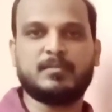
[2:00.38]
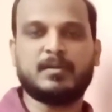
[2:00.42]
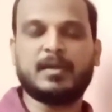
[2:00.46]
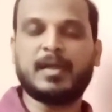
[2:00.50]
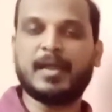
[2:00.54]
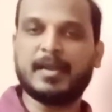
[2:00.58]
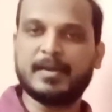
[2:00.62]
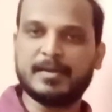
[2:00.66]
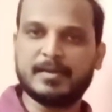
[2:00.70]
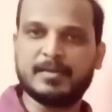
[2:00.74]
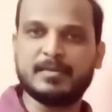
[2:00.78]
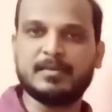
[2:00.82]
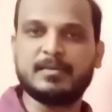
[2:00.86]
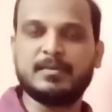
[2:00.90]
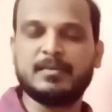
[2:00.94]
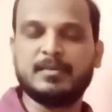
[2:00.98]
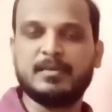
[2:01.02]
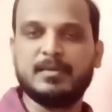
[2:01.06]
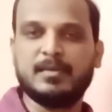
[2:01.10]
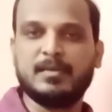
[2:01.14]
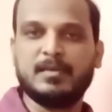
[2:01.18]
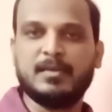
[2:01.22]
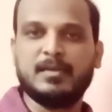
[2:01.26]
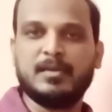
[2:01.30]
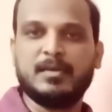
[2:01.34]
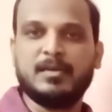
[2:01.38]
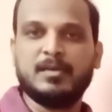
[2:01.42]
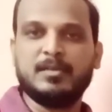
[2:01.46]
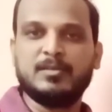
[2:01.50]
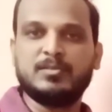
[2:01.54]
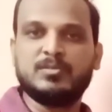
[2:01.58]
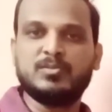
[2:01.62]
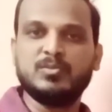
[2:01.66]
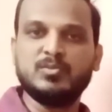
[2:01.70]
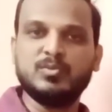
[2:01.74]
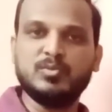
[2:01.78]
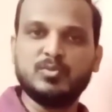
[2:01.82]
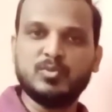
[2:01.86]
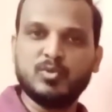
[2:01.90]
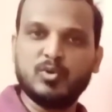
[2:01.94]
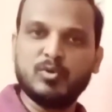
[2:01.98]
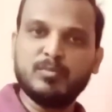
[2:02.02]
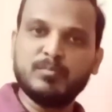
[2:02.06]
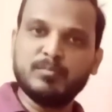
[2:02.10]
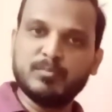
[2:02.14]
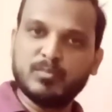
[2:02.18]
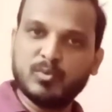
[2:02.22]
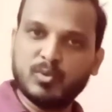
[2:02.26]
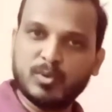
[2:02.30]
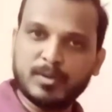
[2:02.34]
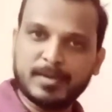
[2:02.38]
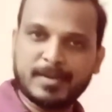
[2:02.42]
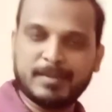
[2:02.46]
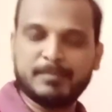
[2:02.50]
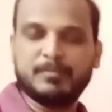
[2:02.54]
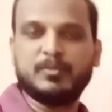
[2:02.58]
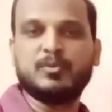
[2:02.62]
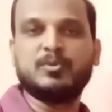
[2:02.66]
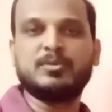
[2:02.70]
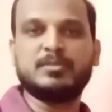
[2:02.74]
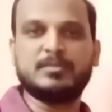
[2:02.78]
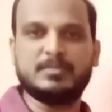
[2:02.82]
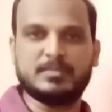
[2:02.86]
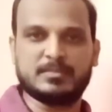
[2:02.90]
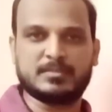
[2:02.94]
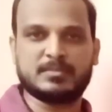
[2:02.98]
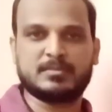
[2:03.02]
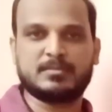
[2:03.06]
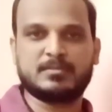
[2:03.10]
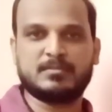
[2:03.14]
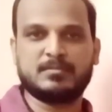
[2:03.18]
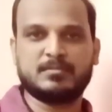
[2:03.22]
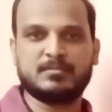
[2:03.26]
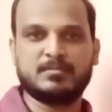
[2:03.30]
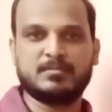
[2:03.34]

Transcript: and to know more about this,